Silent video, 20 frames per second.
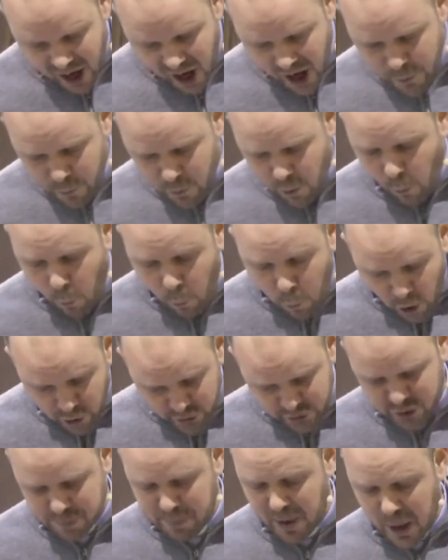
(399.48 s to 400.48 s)
I will
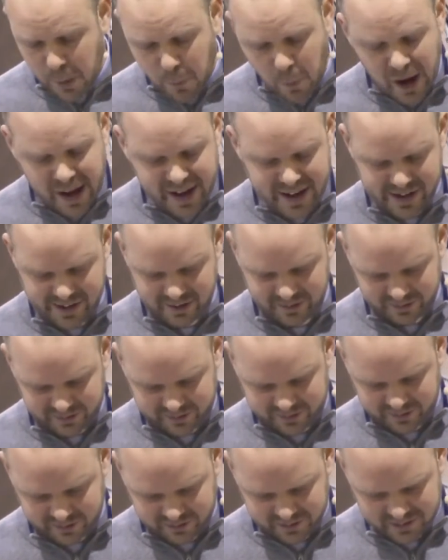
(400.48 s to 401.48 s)
watch my
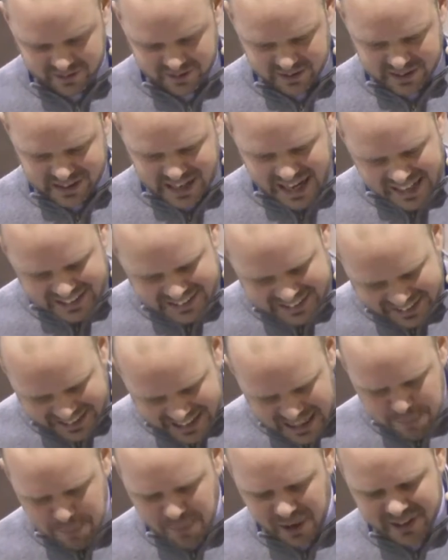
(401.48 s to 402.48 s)
ways and
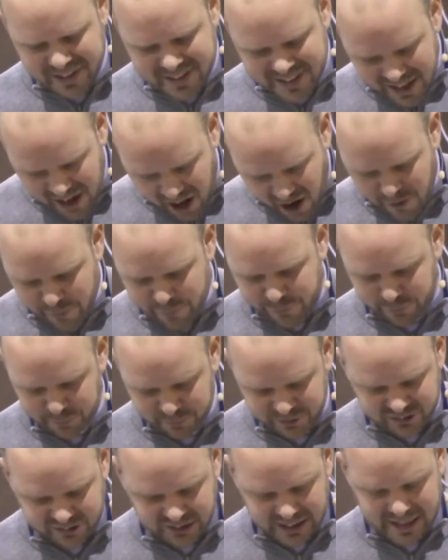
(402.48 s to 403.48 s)
keep my tongue
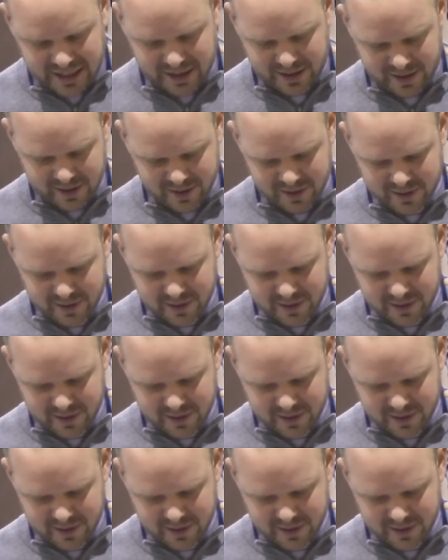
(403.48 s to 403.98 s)
from sin.